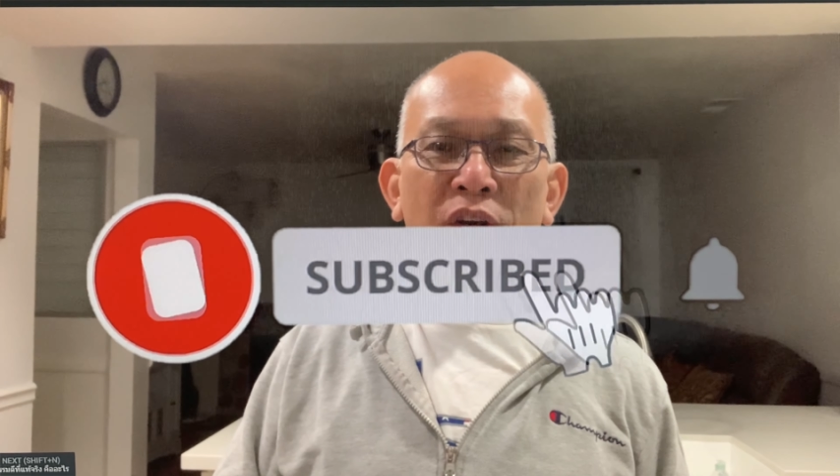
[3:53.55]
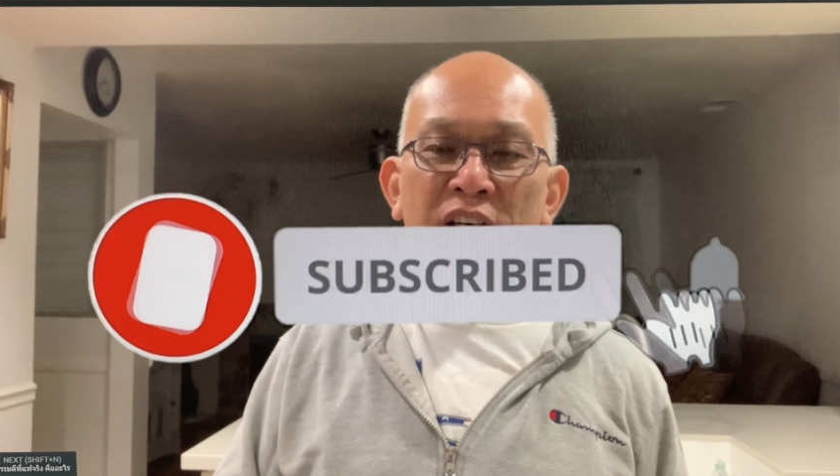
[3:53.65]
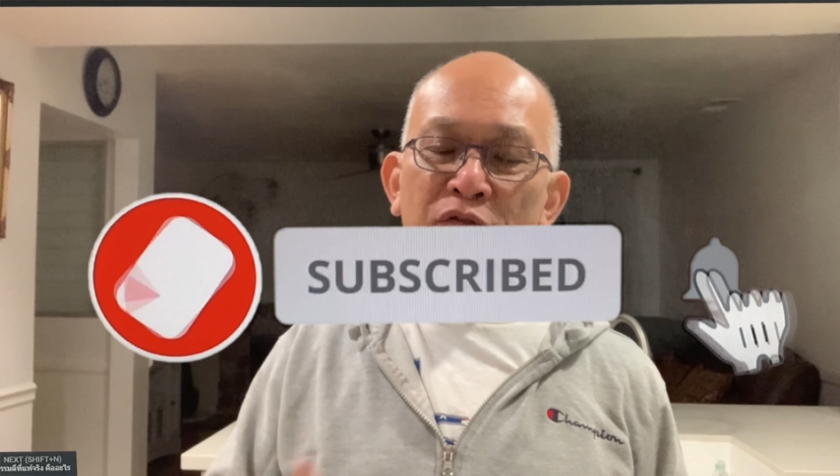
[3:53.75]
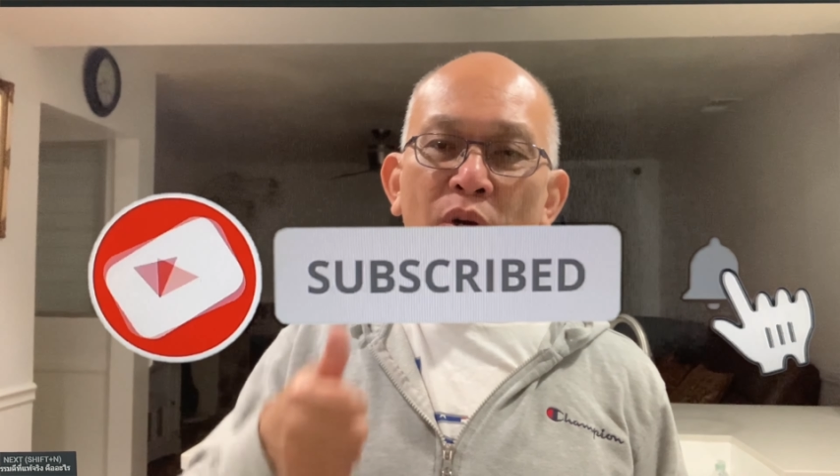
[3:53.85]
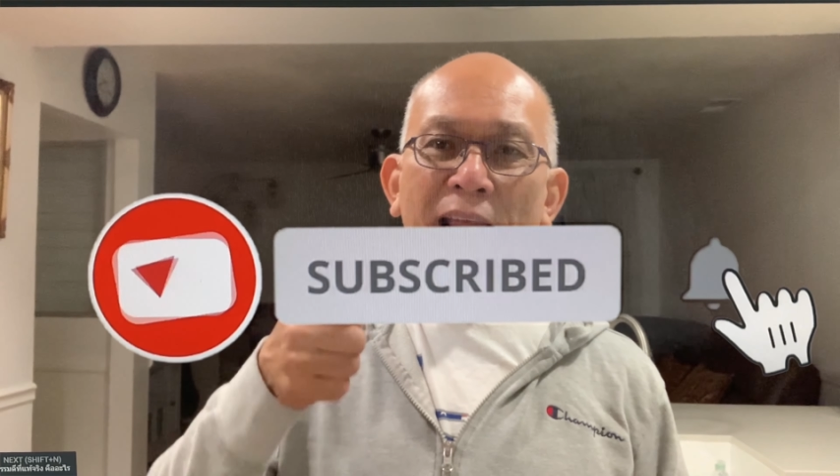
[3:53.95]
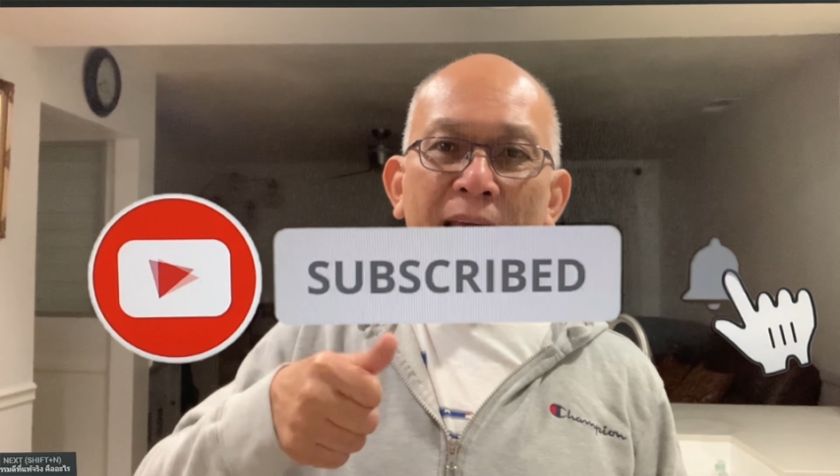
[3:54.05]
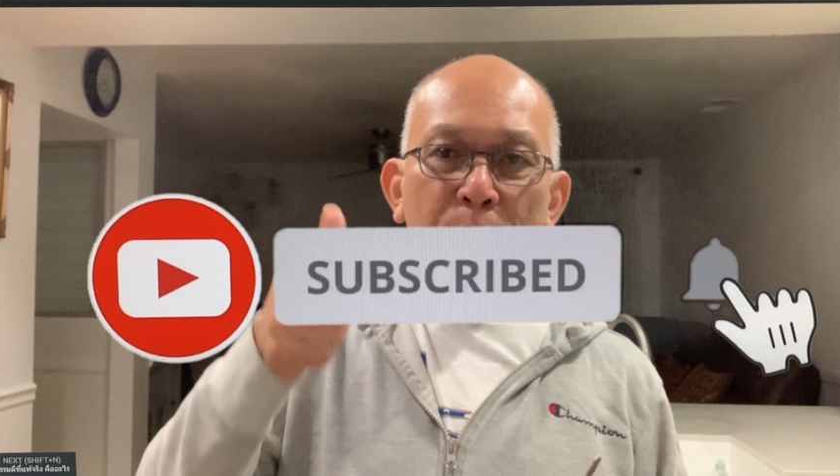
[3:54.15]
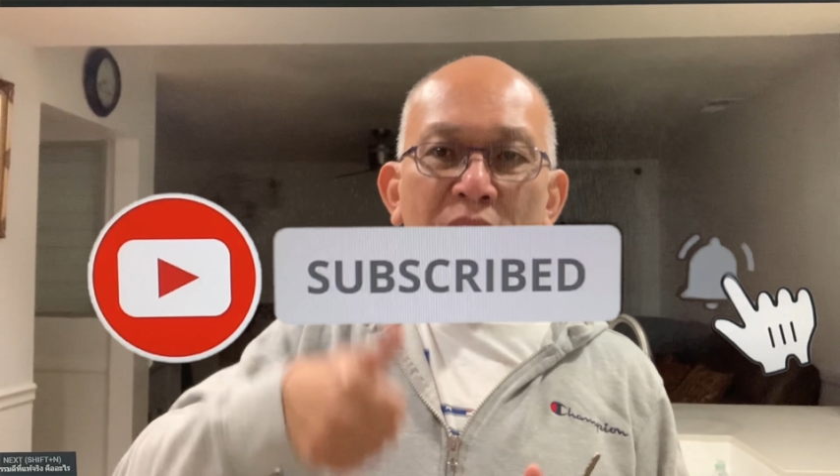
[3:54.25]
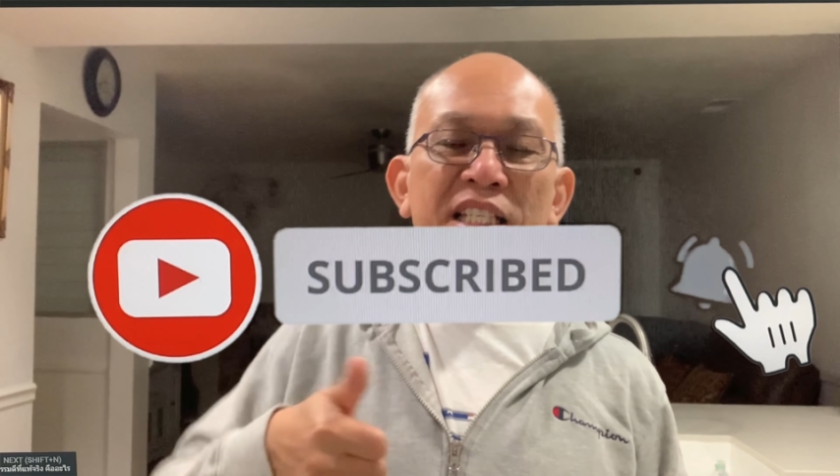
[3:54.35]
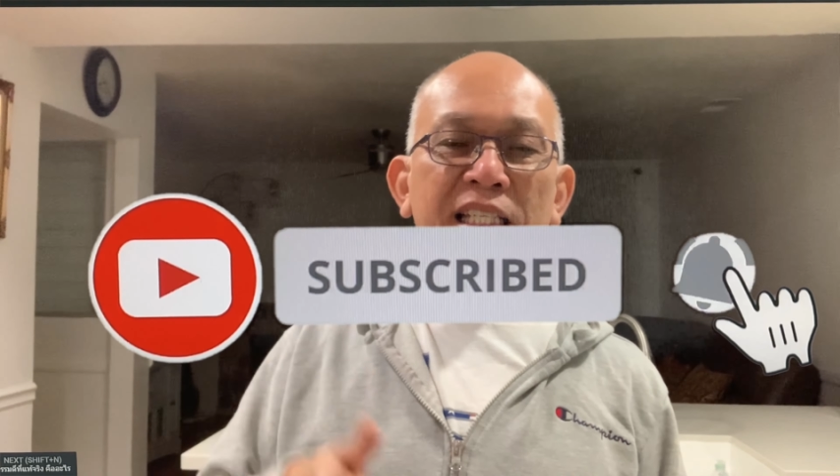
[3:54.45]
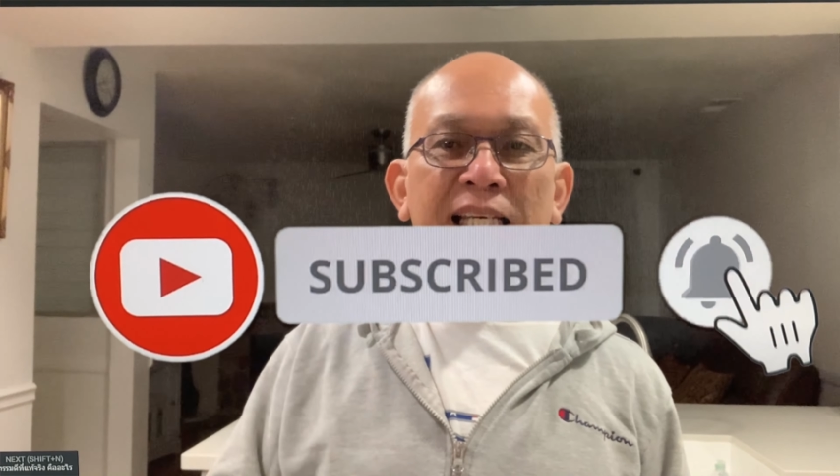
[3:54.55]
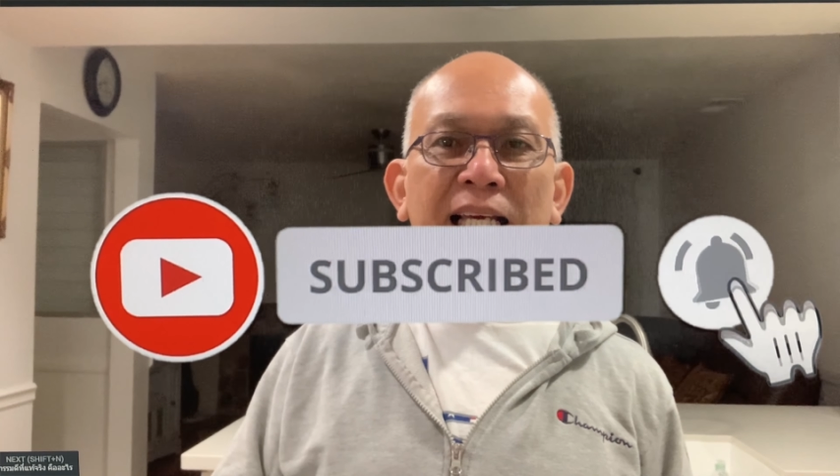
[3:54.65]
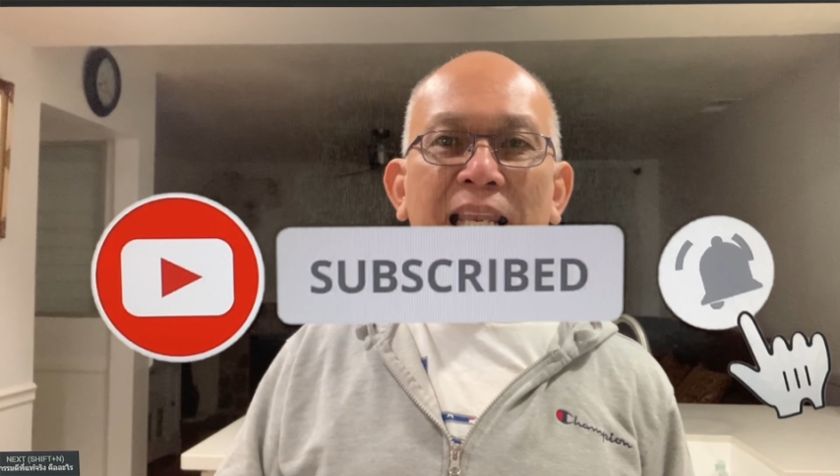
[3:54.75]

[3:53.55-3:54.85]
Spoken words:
If you like, please click